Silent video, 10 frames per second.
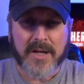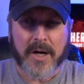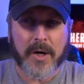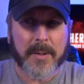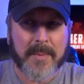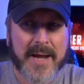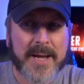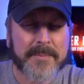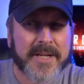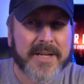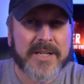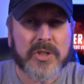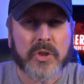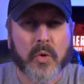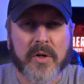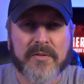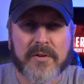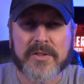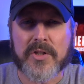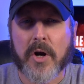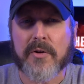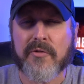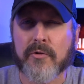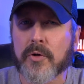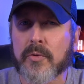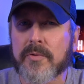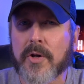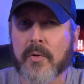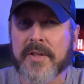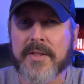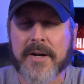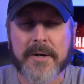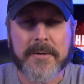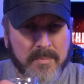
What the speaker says: I am getting sort of a dark fruit note in there.